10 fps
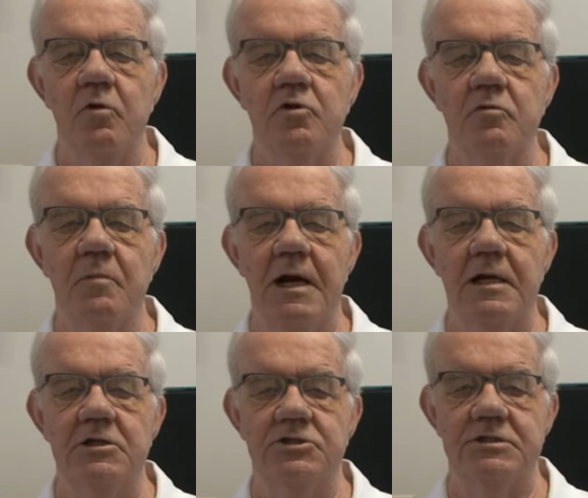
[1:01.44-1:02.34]
all your
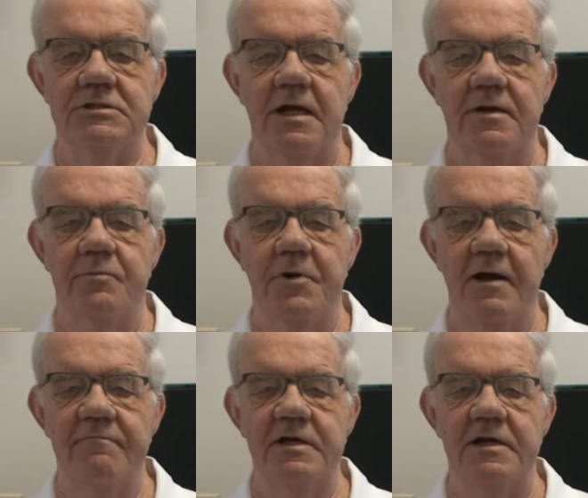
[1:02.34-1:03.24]
mileage is done
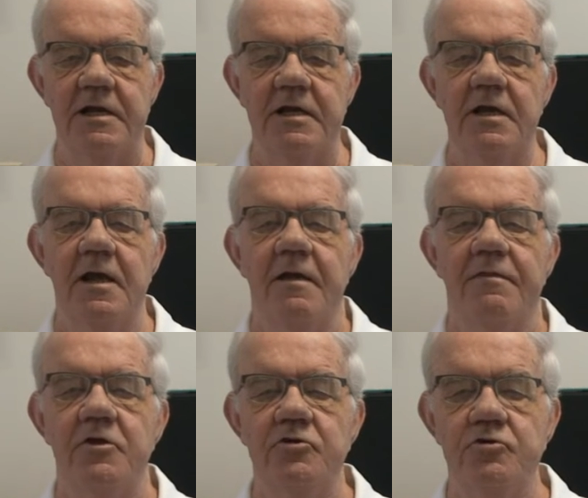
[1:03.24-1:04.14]
privately,
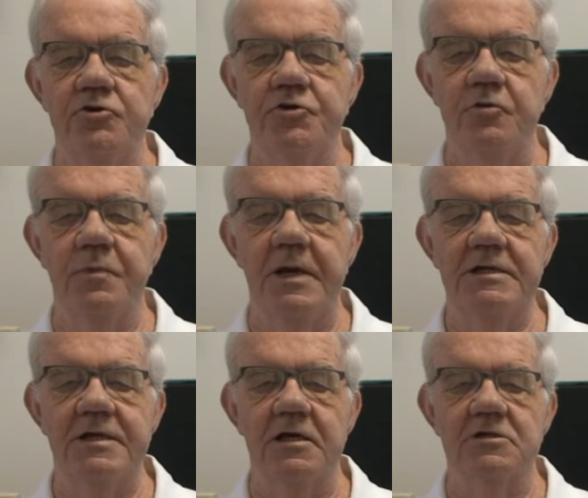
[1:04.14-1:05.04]
then you should
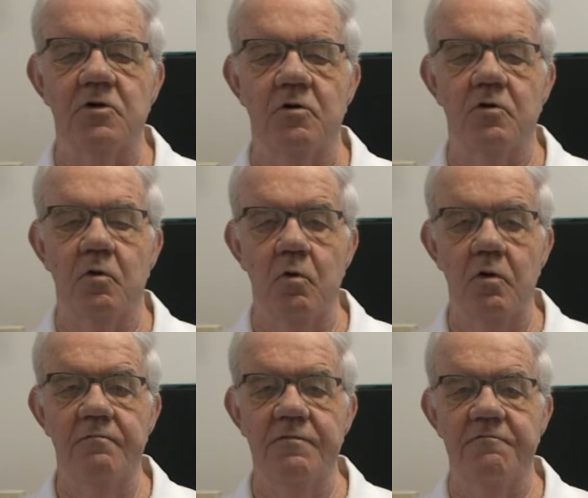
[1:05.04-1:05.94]
pay tax on
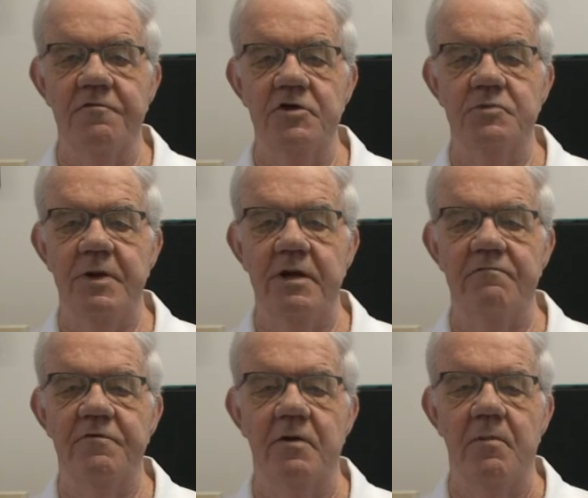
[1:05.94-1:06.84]
all of the fringe
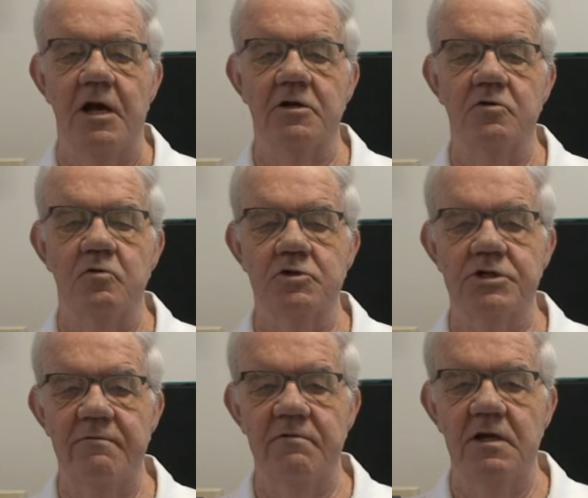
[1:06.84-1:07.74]
benefit amount or
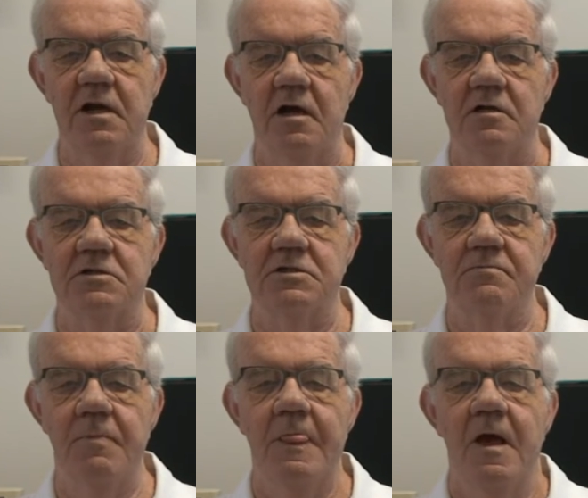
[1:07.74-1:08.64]
travel
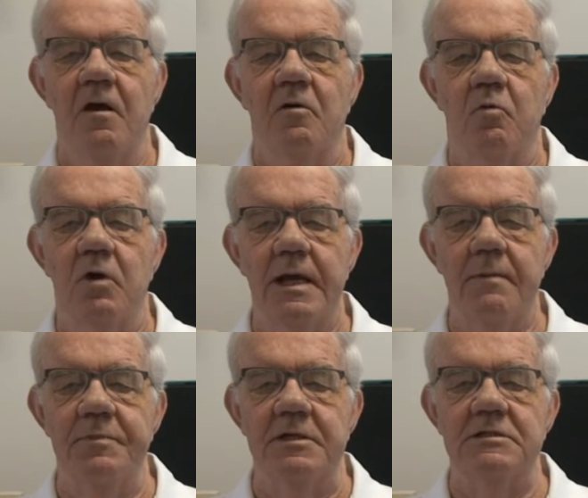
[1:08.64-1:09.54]
allowance. What
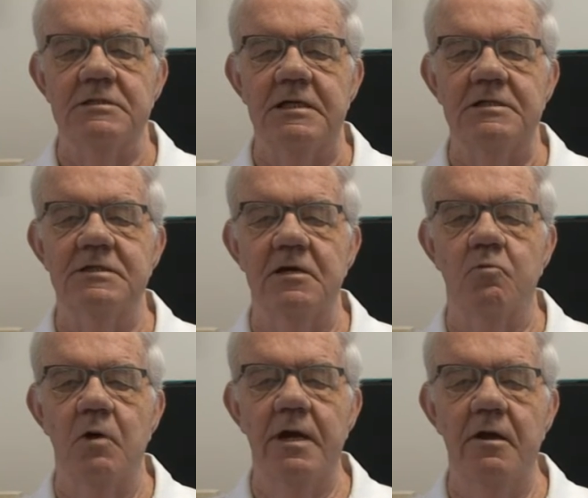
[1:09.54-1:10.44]
happens is that
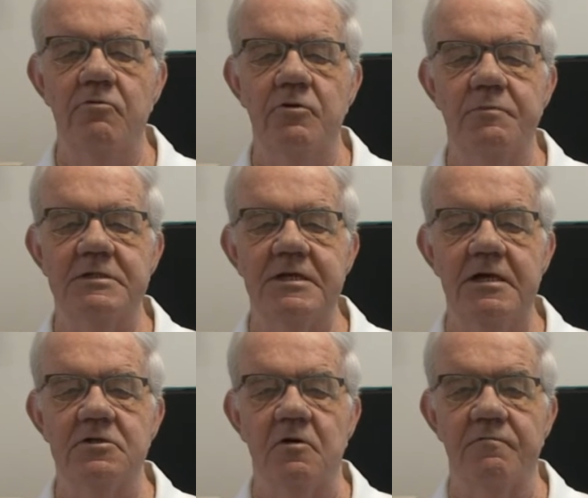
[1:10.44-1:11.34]

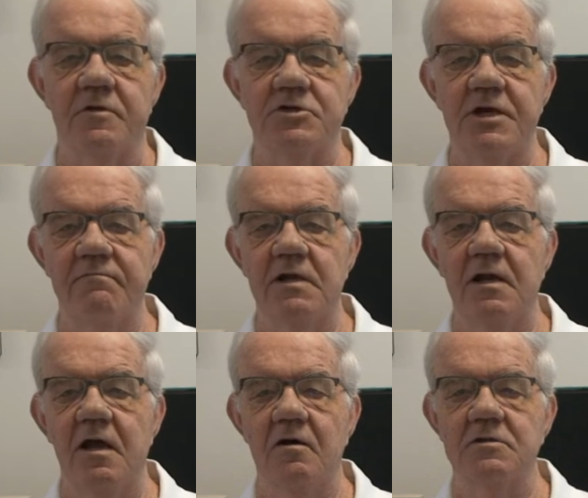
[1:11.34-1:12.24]
100% of the travel
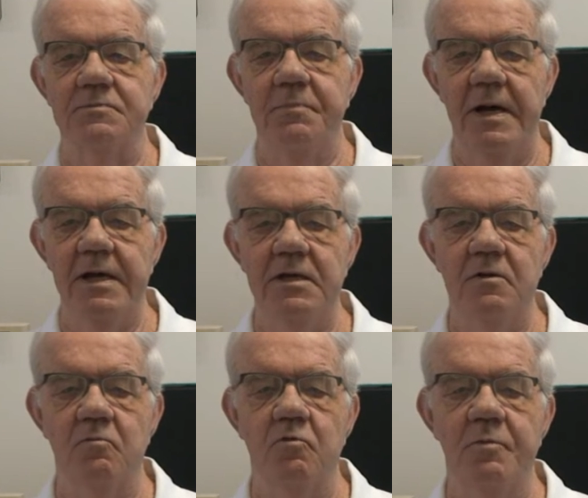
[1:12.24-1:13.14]
allowance
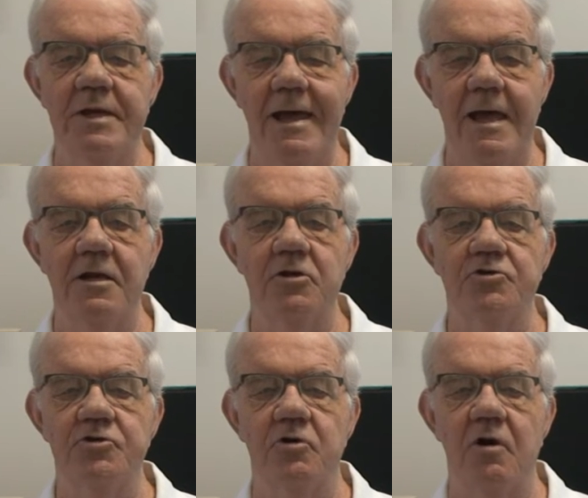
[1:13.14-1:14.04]
paid will be
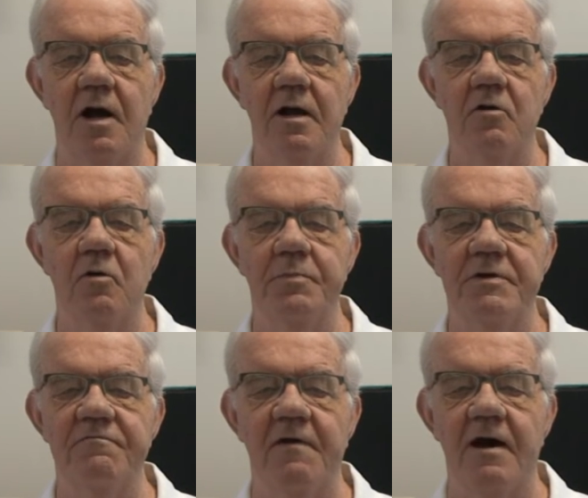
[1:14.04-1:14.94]
added to your
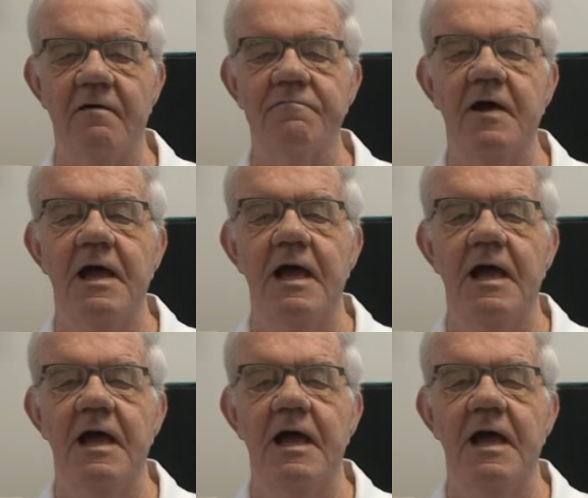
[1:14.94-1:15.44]
IRP5